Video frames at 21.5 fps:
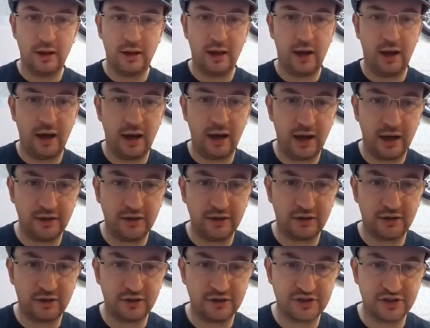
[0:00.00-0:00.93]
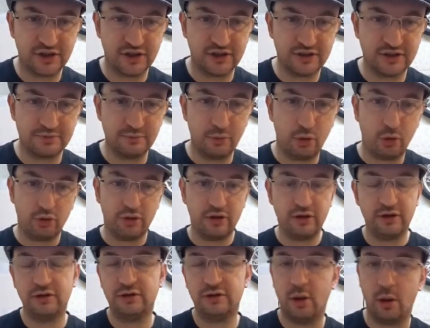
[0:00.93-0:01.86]
And you can see there's more
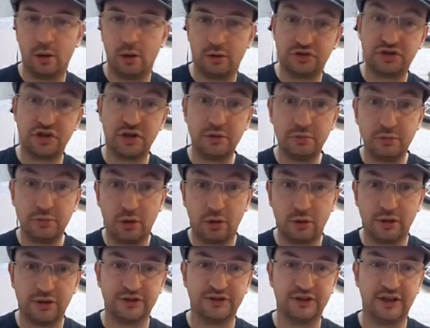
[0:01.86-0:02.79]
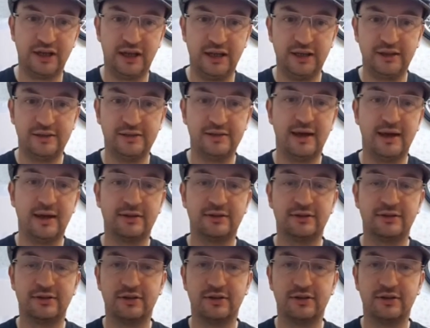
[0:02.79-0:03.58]
than two colours in that